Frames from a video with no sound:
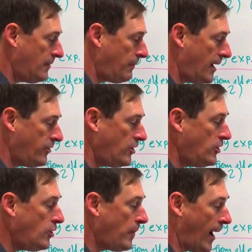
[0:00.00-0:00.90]
by the
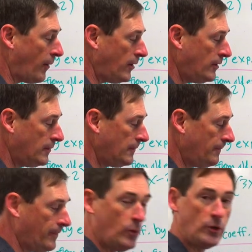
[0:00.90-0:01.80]
new power,
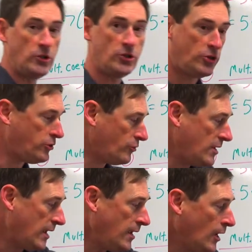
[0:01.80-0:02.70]
which is
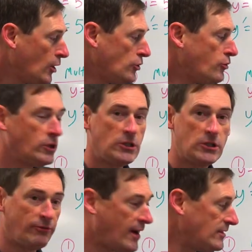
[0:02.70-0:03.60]
3. You could just
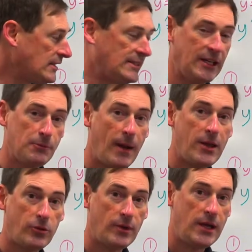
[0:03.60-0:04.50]
divide the 6 by
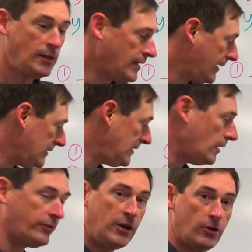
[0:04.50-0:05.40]
3, like I said
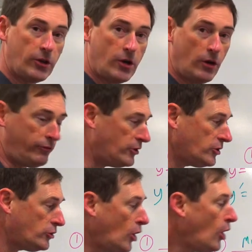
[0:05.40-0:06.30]
over here, the
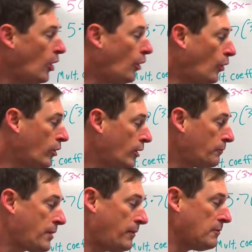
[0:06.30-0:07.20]
coefficient, or
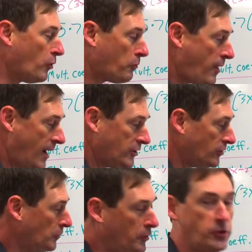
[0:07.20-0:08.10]
probably more practical
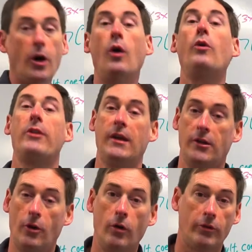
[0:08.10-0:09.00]
to put the whole thing
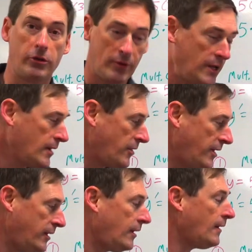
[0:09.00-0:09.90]
over 3, I
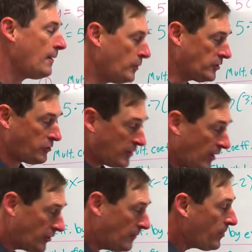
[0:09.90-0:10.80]
think. Put the 3
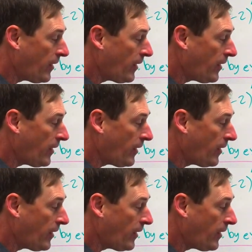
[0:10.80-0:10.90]
under.